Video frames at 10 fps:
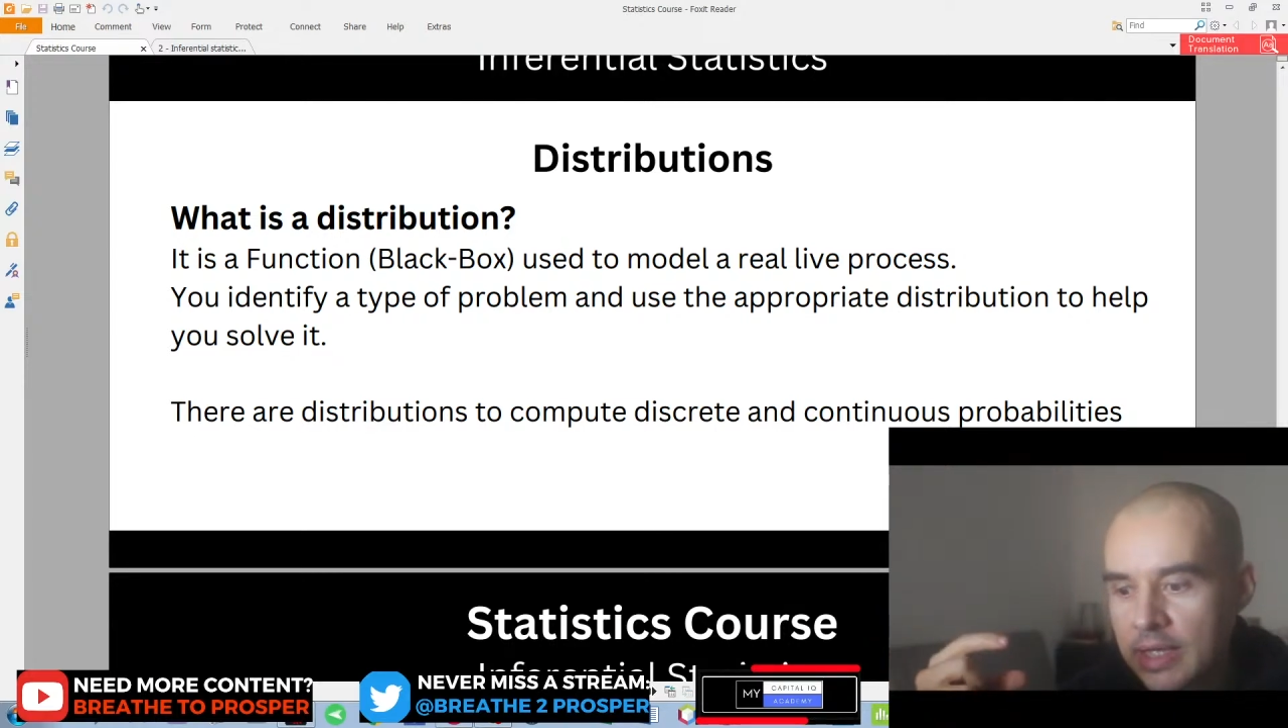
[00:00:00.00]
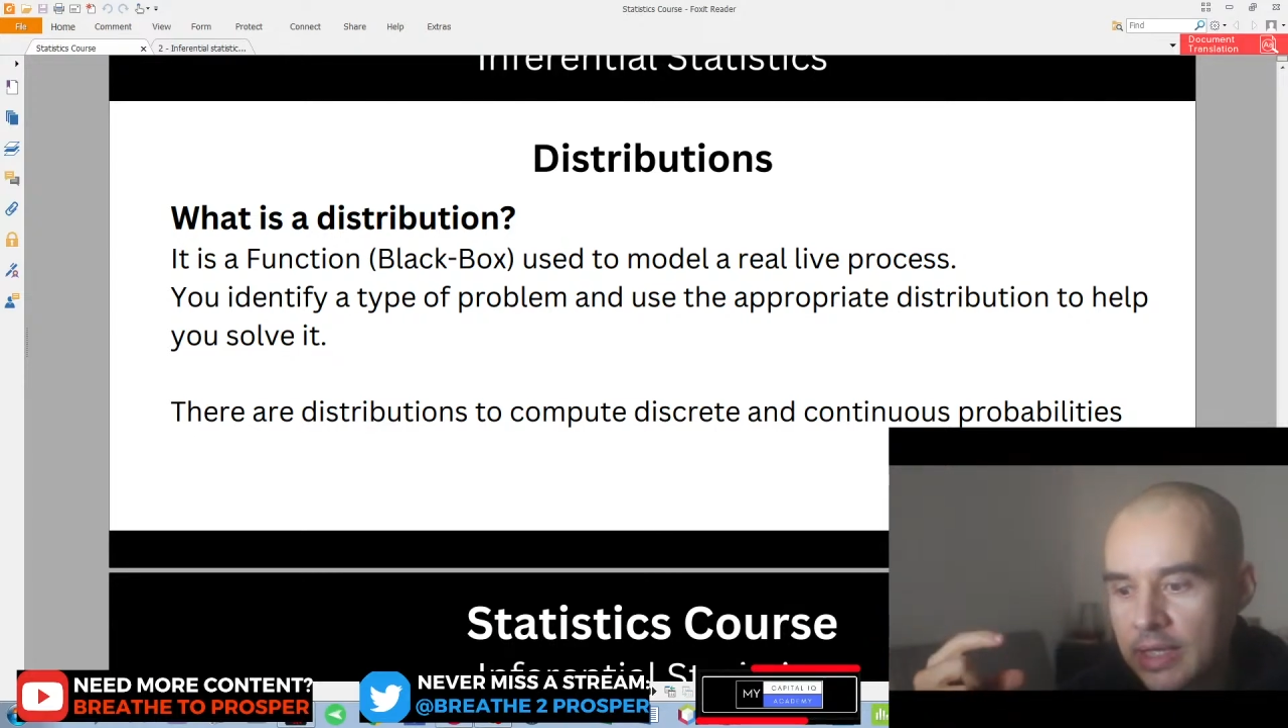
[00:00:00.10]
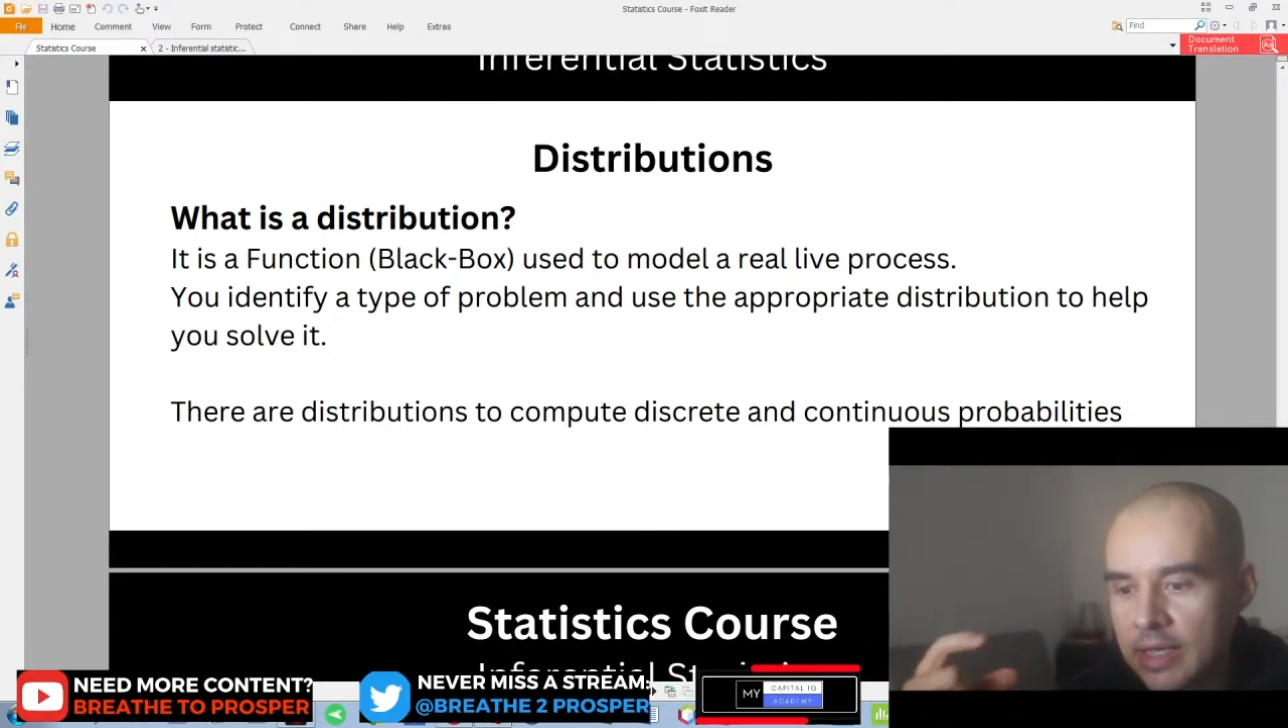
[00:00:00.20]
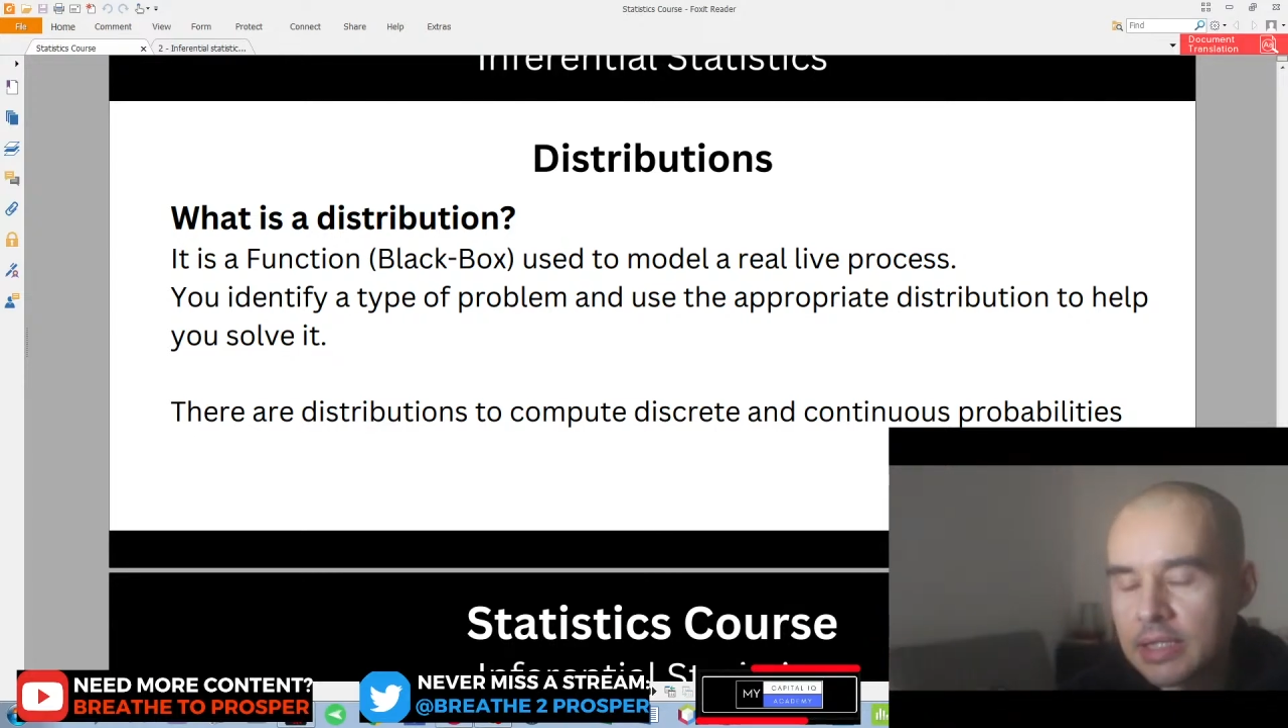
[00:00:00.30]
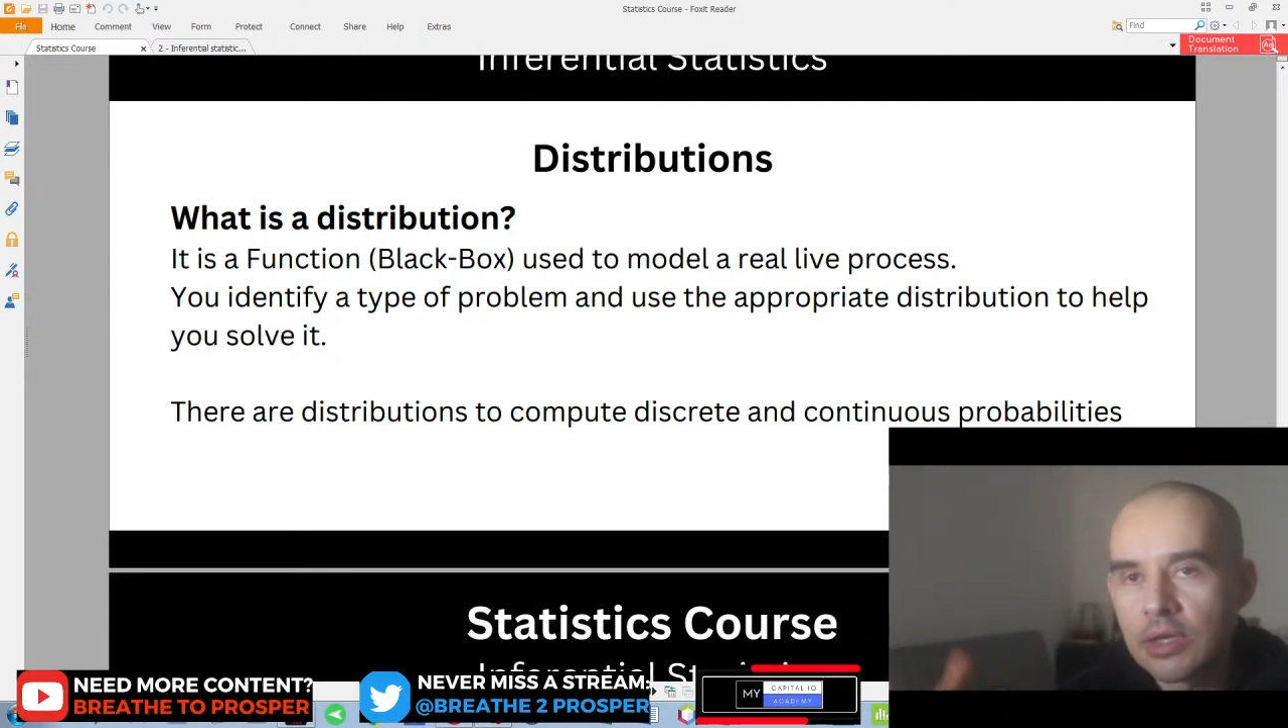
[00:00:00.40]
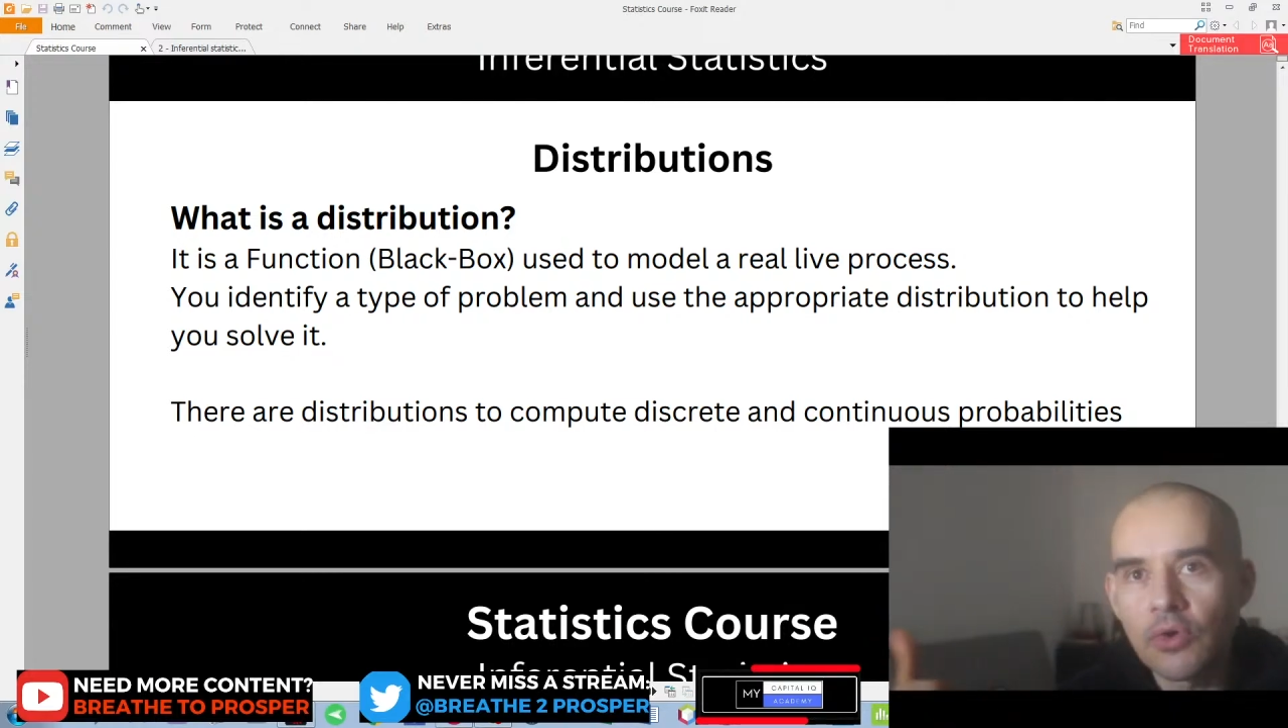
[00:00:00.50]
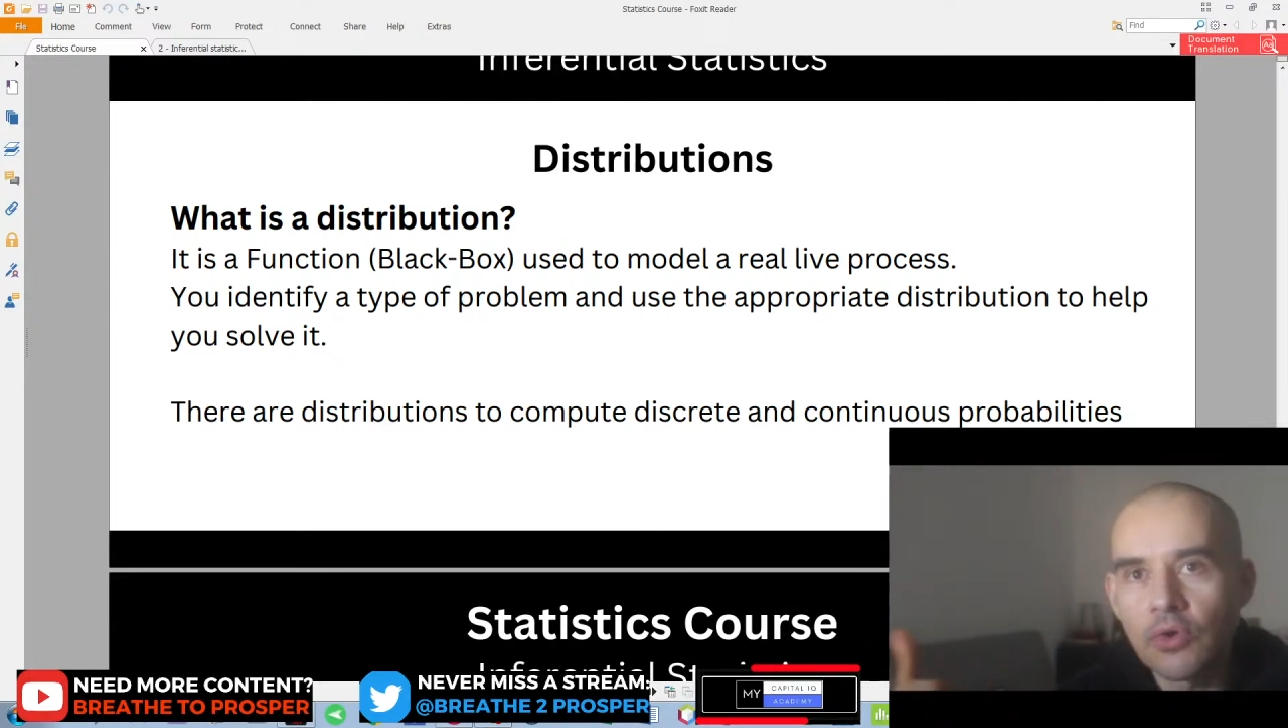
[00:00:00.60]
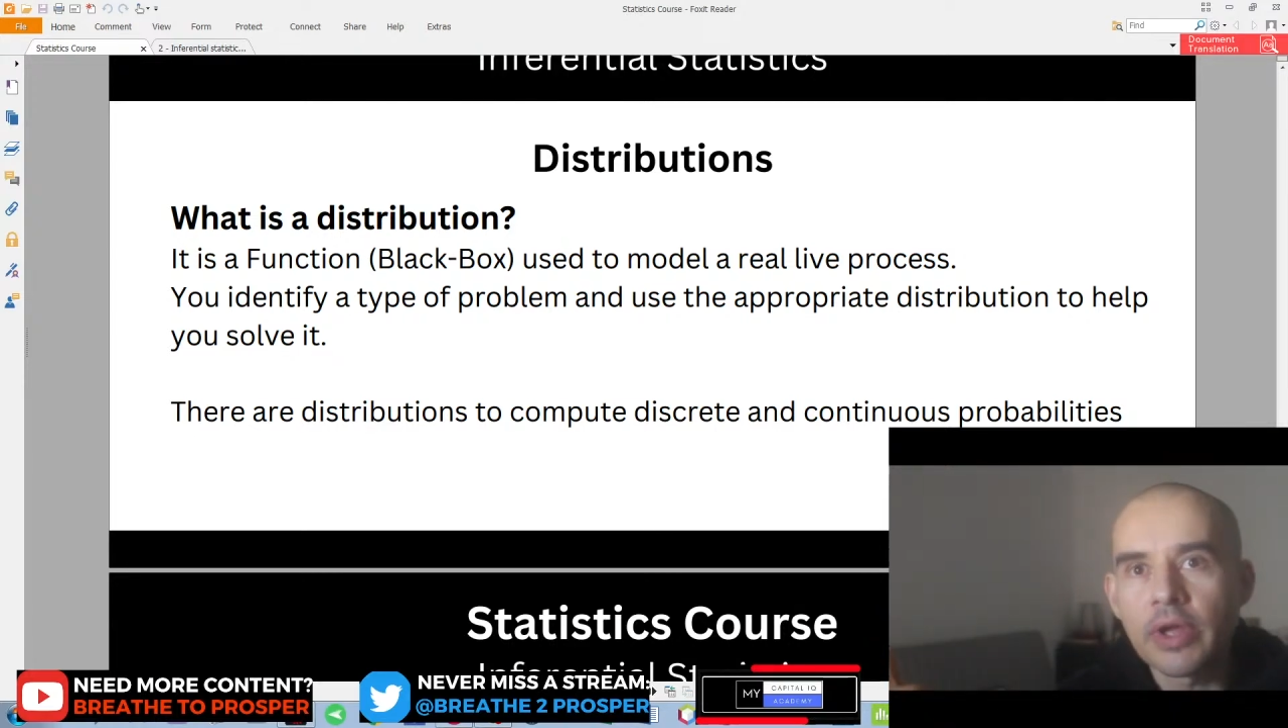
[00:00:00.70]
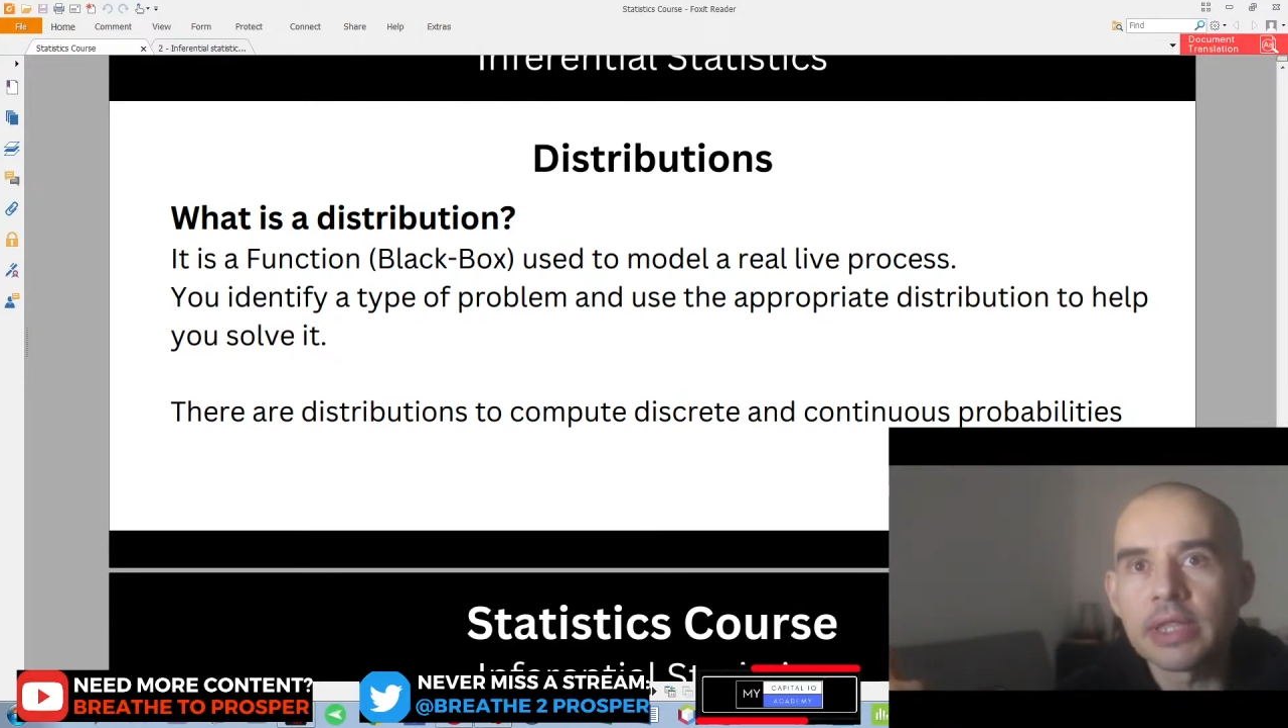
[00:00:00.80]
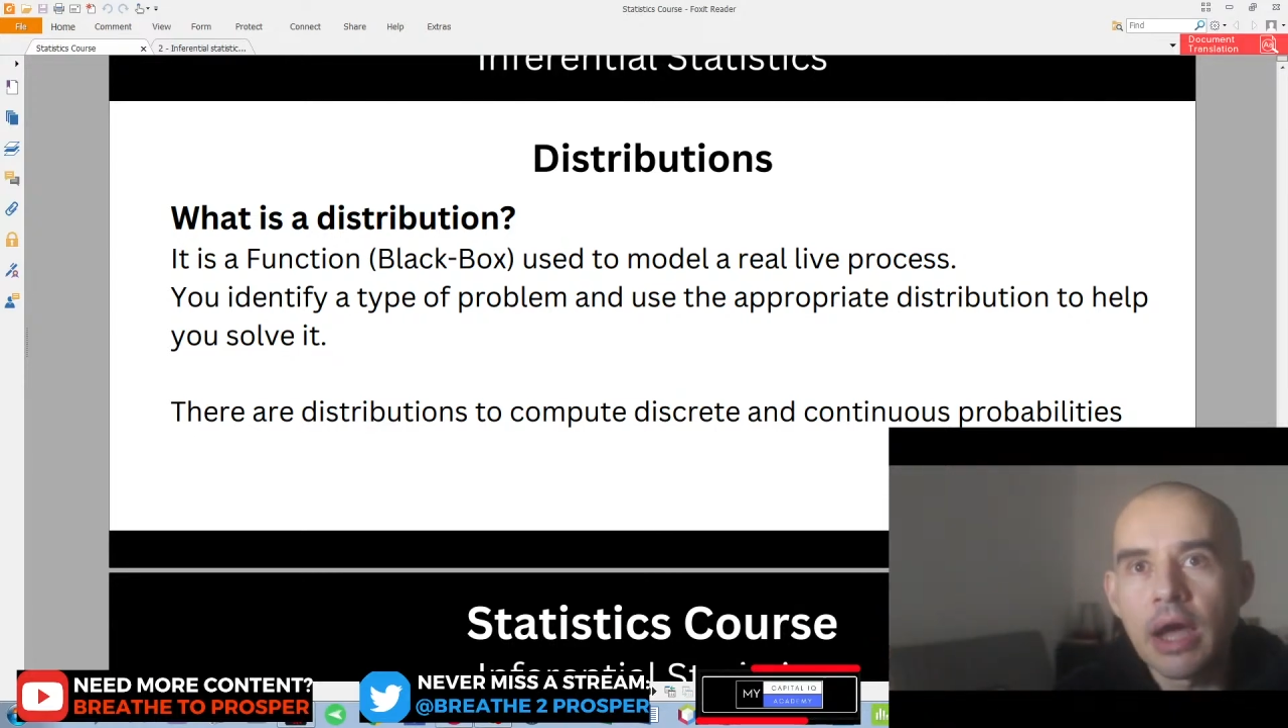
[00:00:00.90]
get the correct